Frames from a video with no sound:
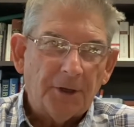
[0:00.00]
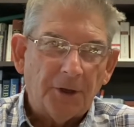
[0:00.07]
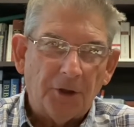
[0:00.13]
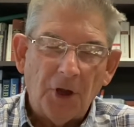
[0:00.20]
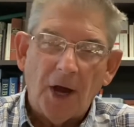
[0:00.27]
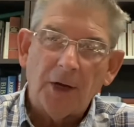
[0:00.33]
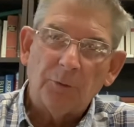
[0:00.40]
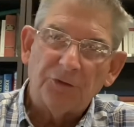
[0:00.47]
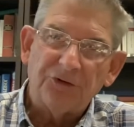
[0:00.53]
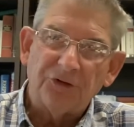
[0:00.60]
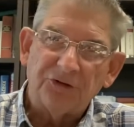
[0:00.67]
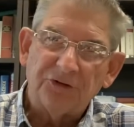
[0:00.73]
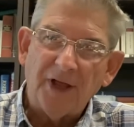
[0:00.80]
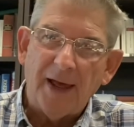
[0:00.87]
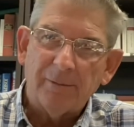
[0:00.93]
God was
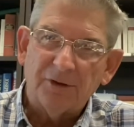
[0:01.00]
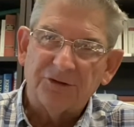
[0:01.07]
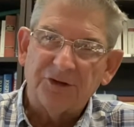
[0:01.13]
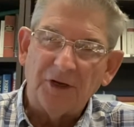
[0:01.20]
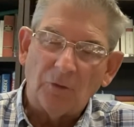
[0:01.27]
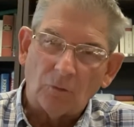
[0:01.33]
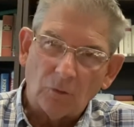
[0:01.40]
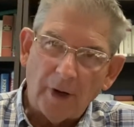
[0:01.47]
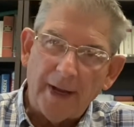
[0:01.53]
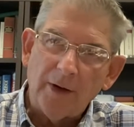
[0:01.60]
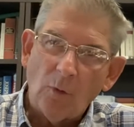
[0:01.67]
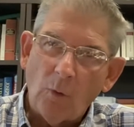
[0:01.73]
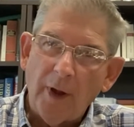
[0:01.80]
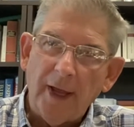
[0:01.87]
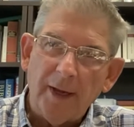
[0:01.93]
establishing right
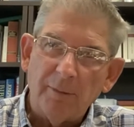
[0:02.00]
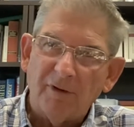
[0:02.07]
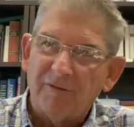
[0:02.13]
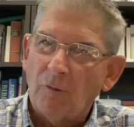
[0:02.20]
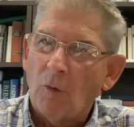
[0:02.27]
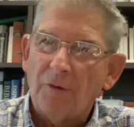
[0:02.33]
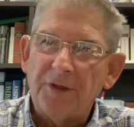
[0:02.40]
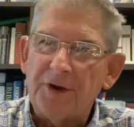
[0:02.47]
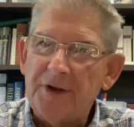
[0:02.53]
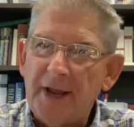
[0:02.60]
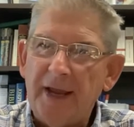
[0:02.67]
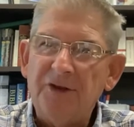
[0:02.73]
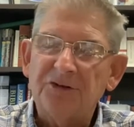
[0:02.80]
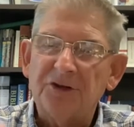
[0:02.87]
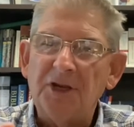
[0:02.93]
away, before the
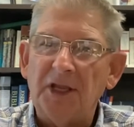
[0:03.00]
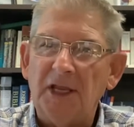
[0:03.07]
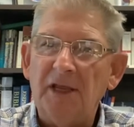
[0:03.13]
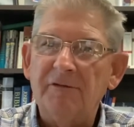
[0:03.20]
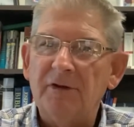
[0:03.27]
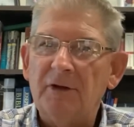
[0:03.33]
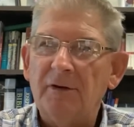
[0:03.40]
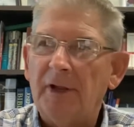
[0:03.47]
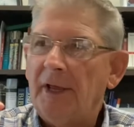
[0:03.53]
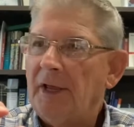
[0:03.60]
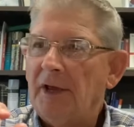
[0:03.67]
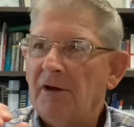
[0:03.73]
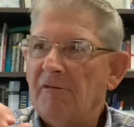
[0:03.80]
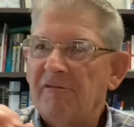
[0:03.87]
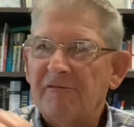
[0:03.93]
nation even
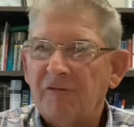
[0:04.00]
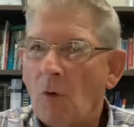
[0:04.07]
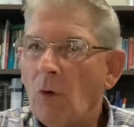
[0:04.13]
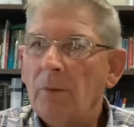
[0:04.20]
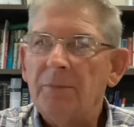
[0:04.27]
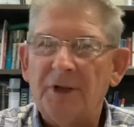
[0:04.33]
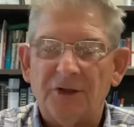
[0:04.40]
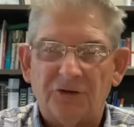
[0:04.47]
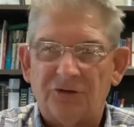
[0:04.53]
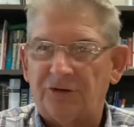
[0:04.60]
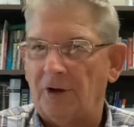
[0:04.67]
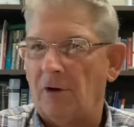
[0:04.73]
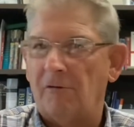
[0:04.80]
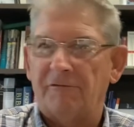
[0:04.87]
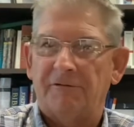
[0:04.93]
formed
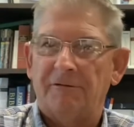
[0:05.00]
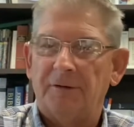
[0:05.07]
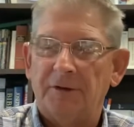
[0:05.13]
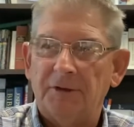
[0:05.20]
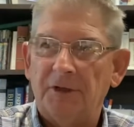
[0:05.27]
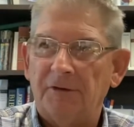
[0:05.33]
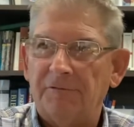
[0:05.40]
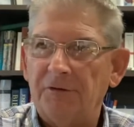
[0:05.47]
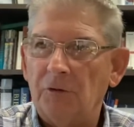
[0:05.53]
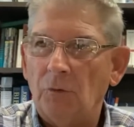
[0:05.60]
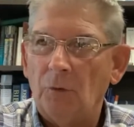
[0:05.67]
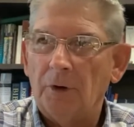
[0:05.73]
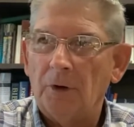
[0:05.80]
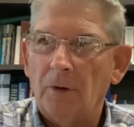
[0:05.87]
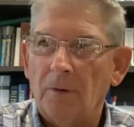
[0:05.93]
itself, if you
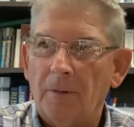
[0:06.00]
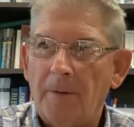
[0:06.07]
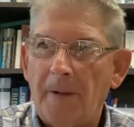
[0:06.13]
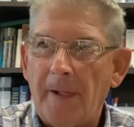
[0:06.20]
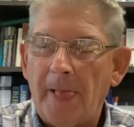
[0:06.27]
will,